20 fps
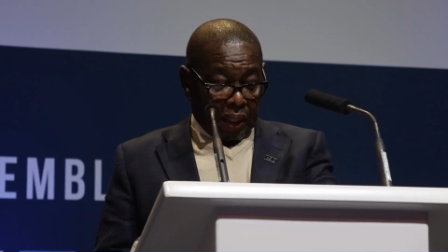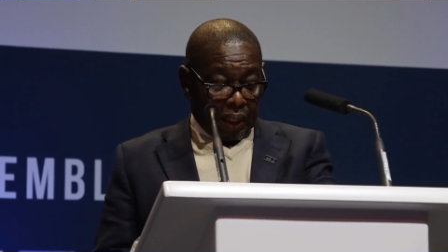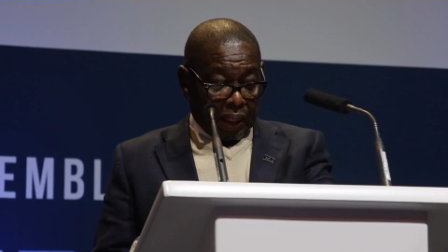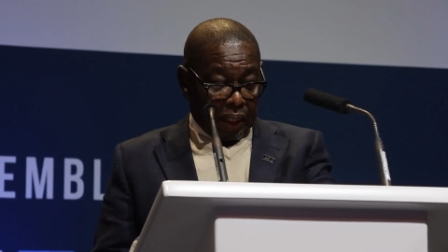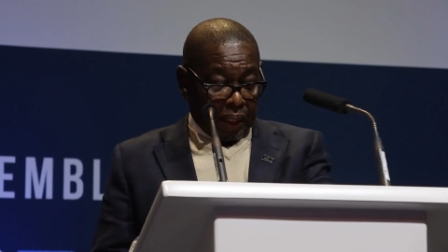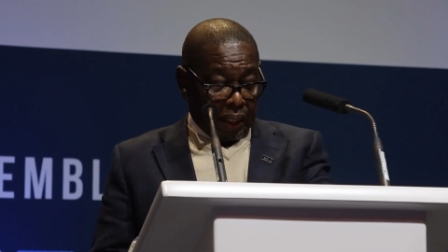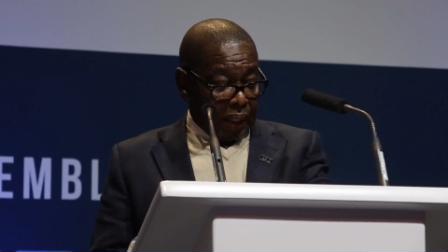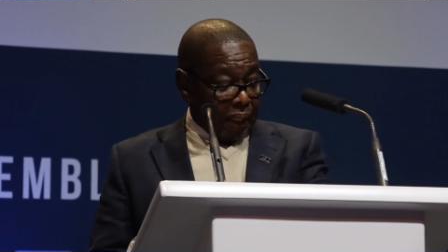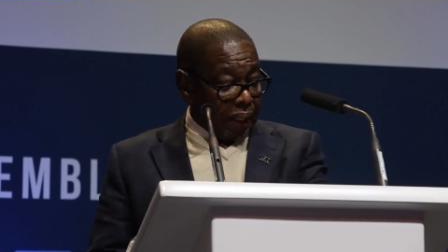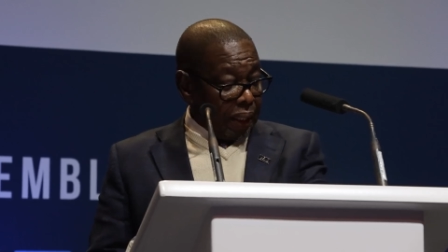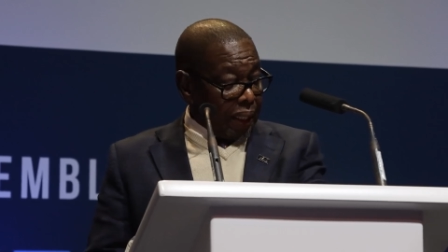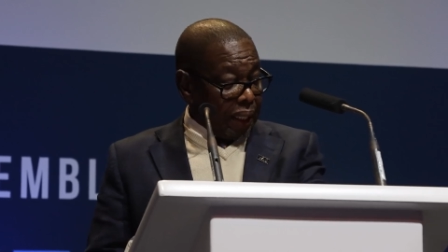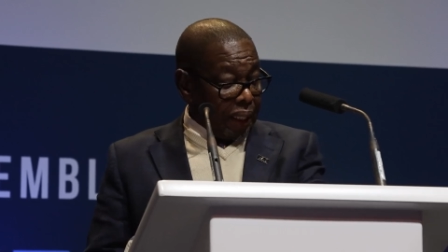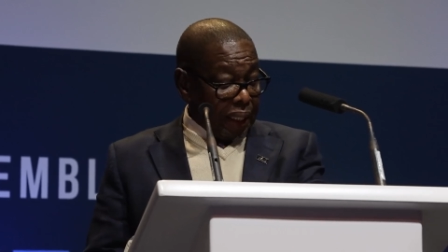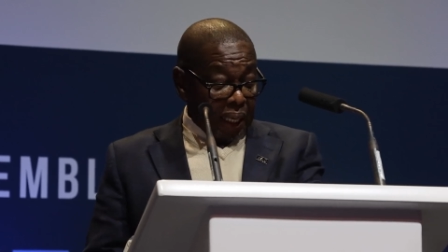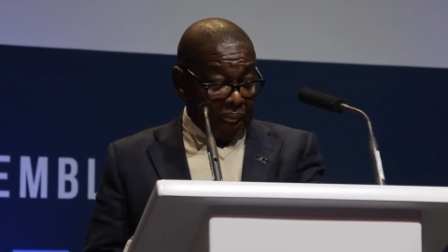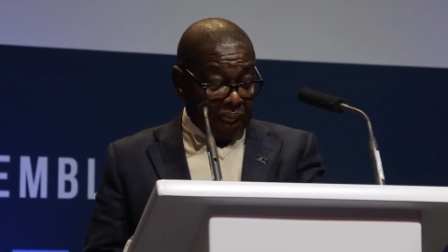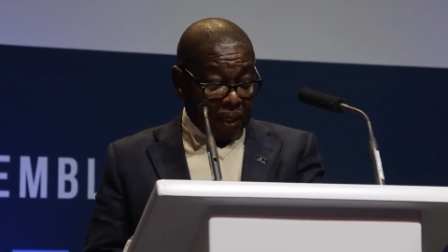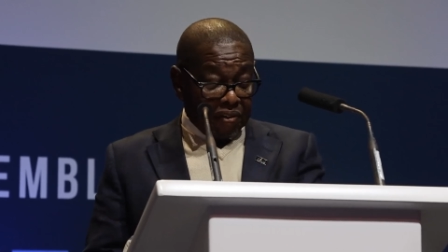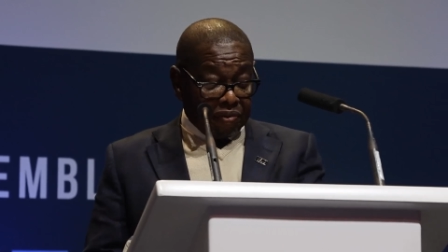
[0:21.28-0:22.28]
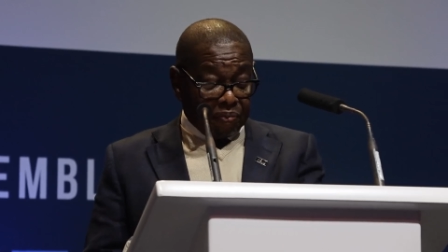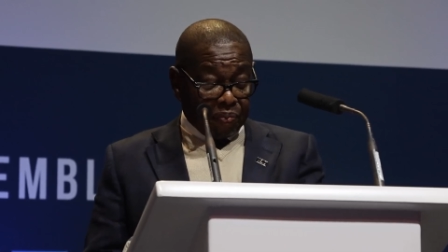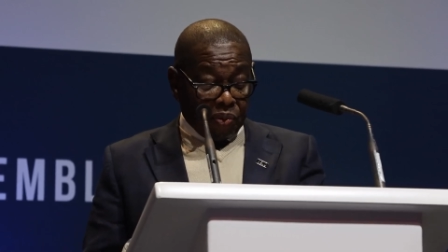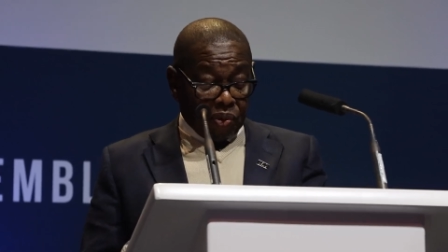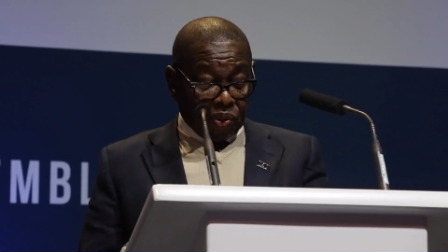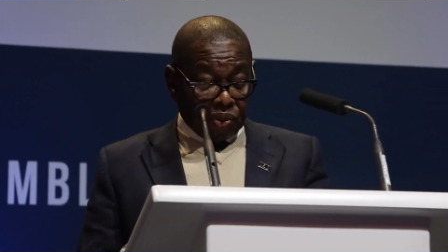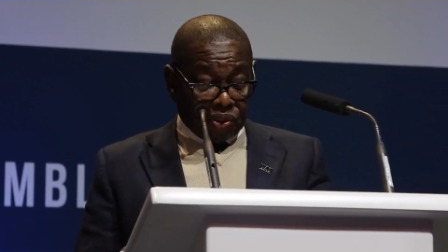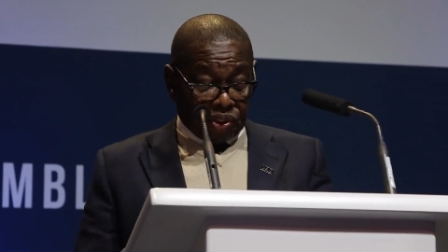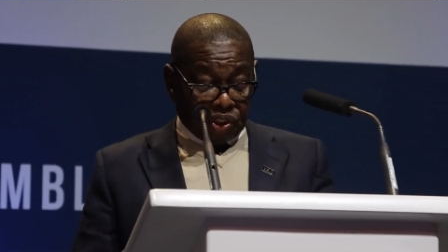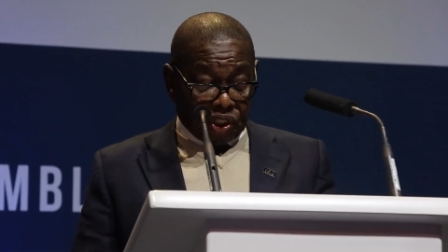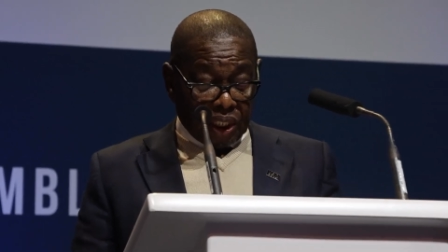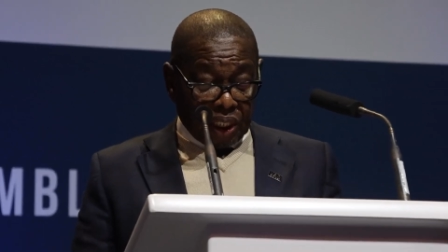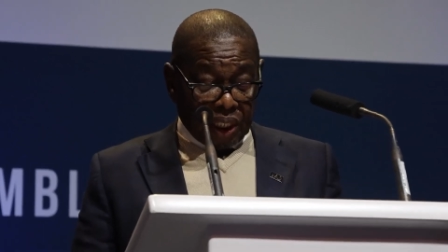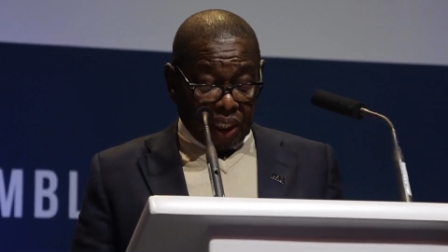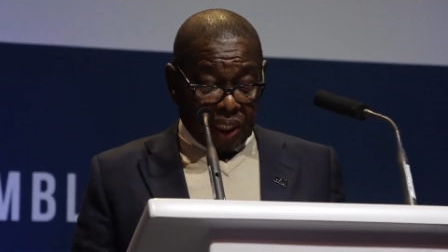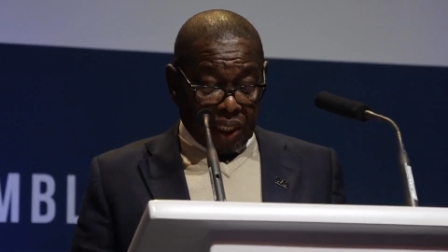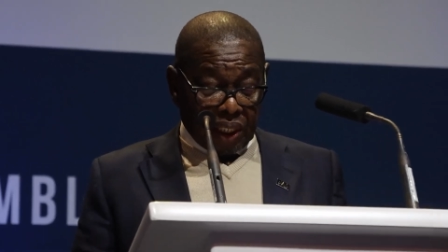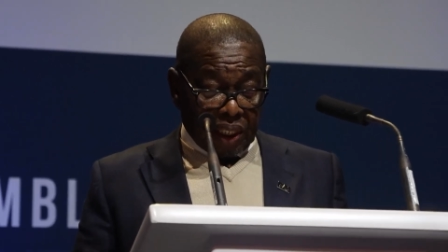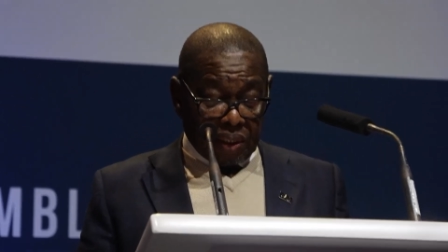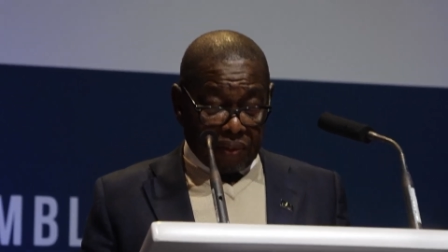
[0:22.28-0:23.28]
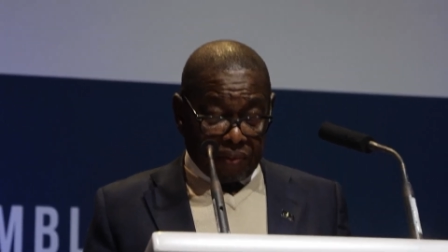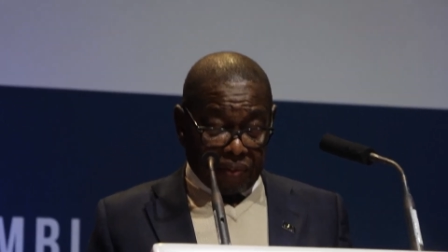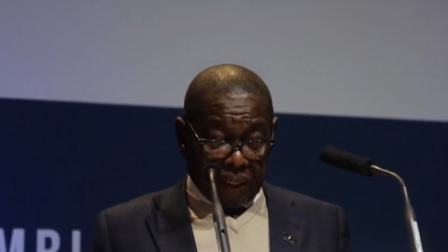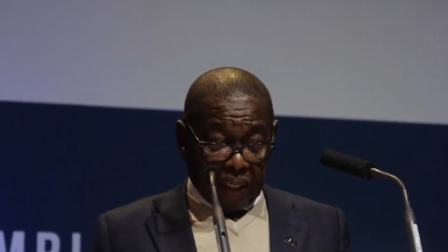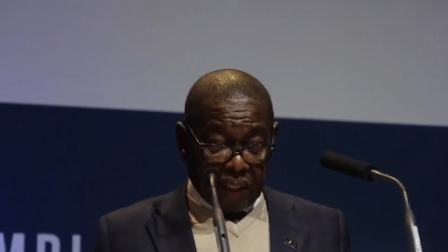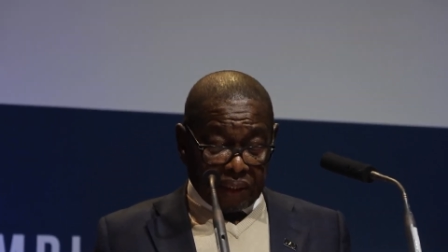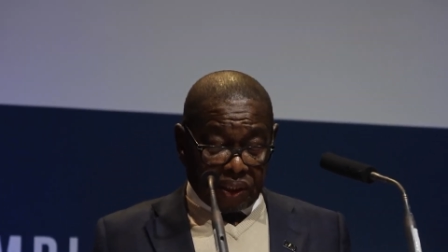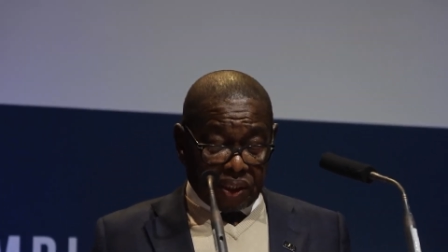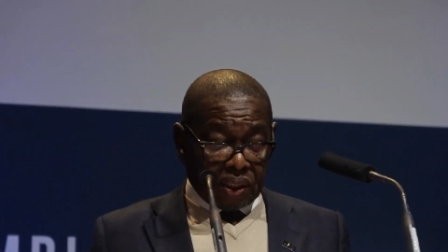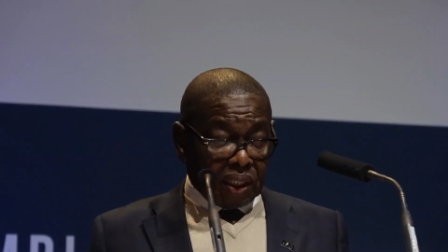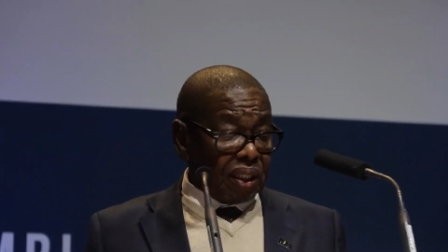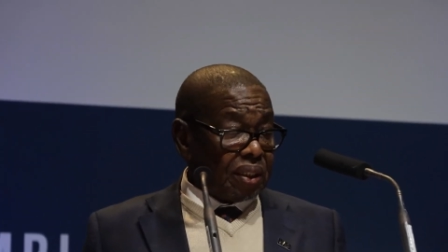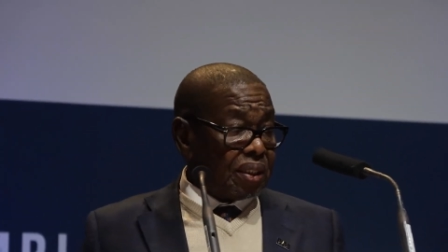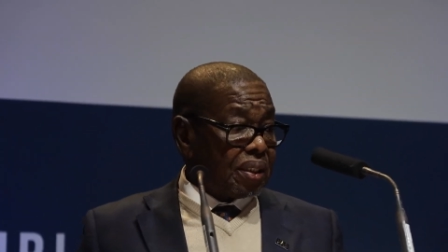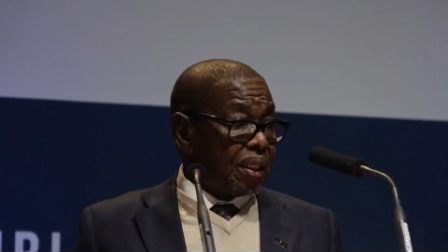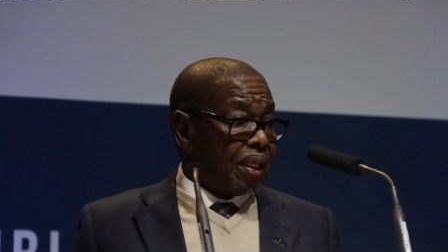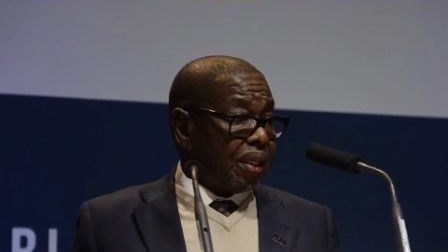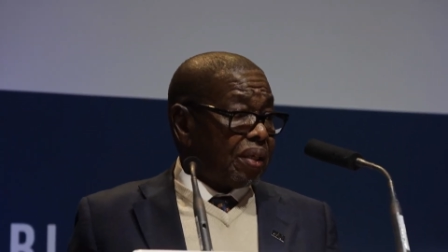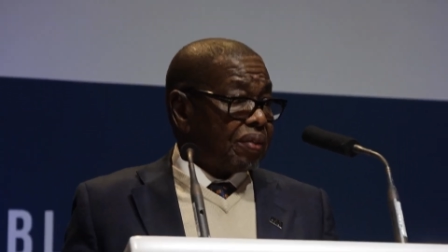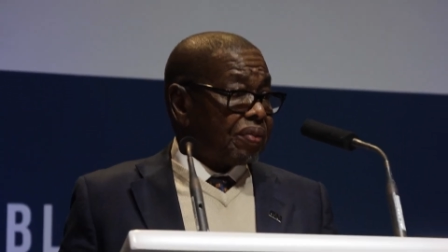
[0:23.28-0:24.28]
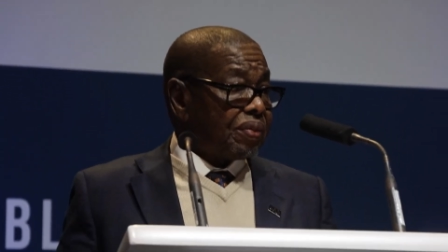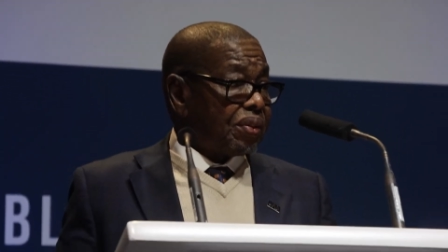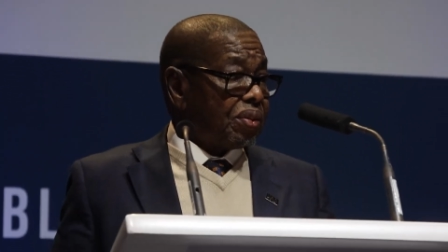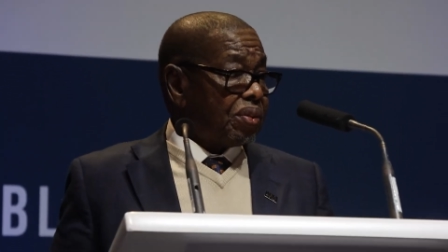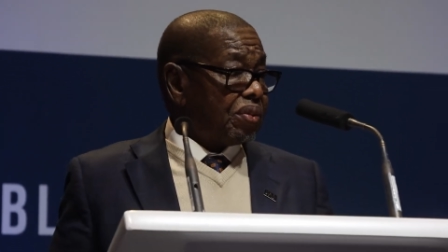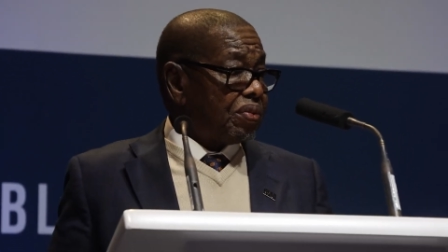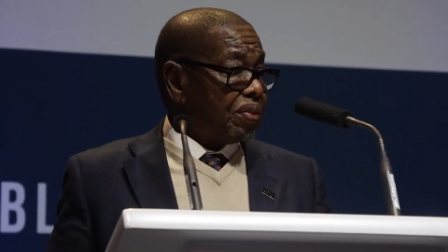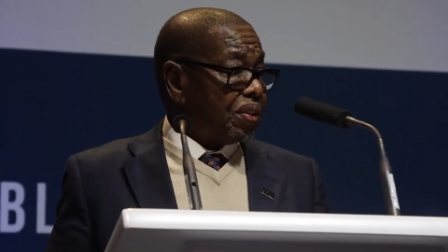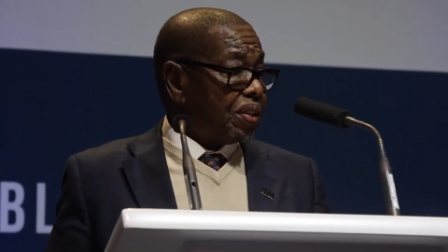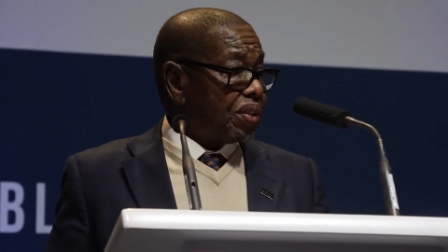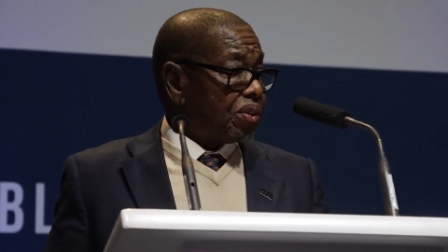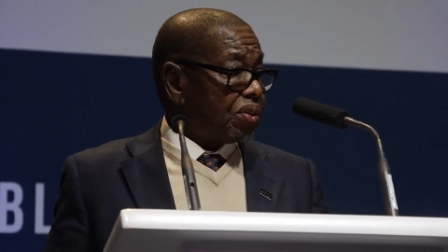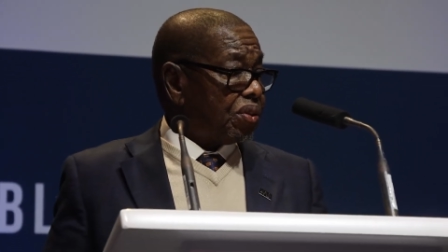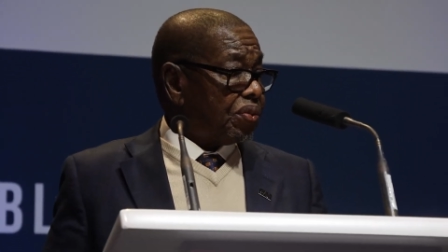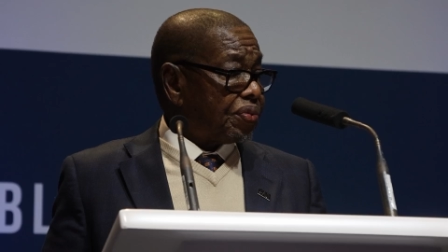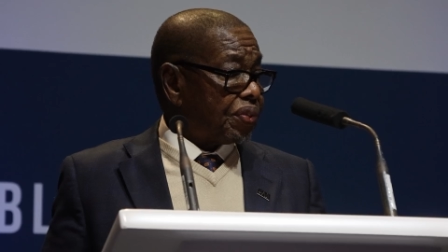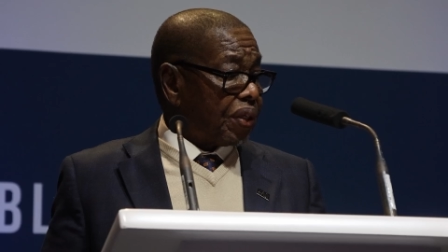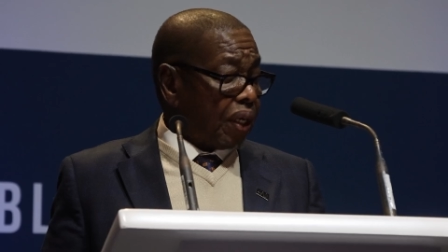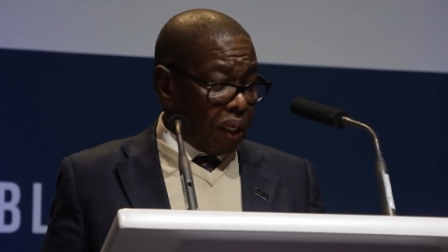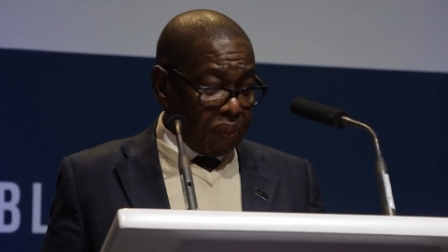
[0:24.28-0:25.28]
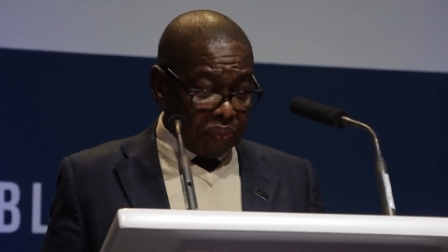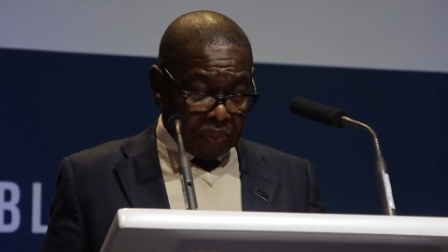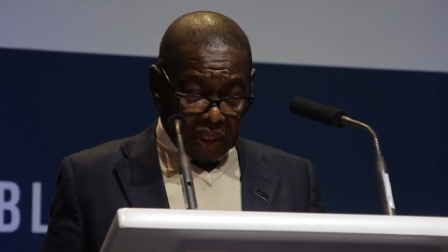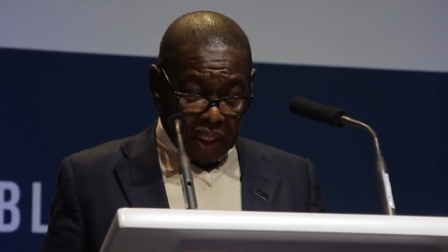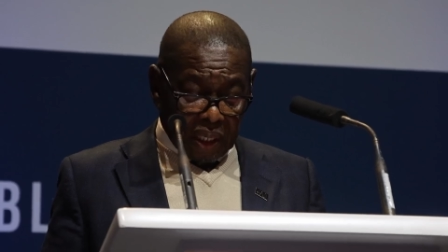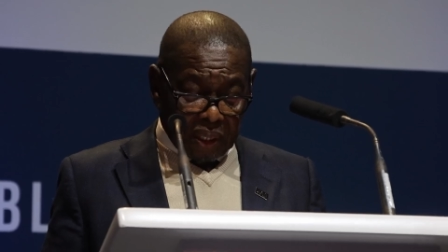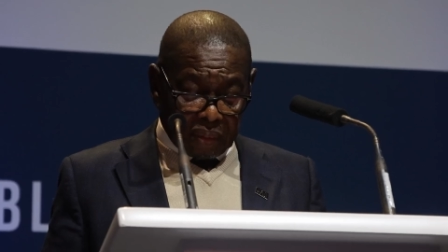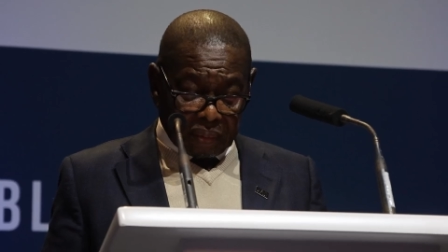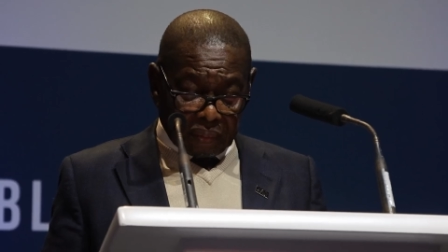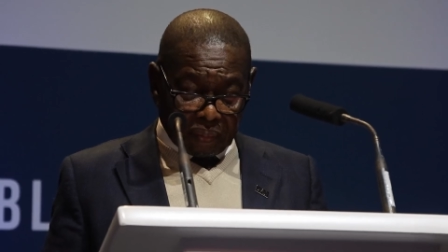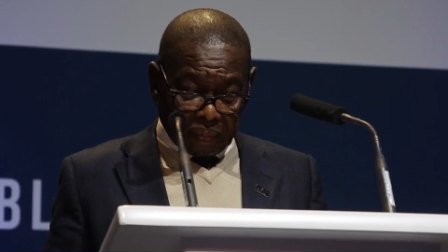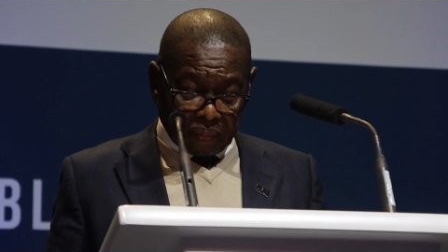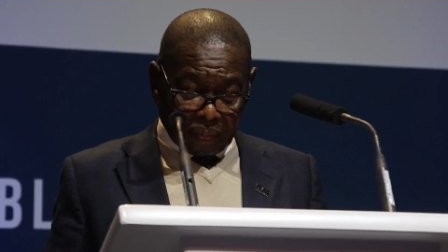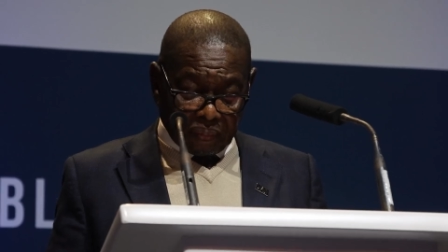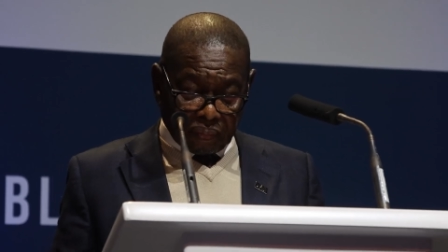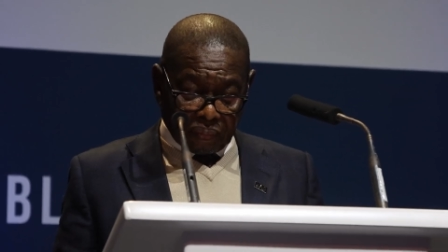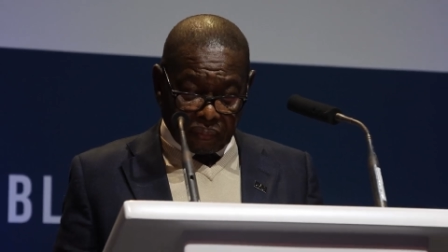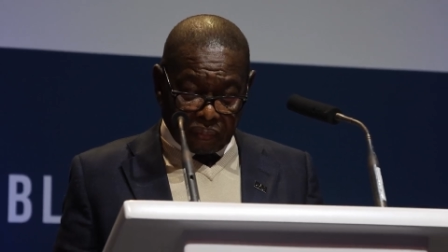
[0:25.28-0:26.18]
NRF Board Chair and Vice Chancellor of the University of Cape Town,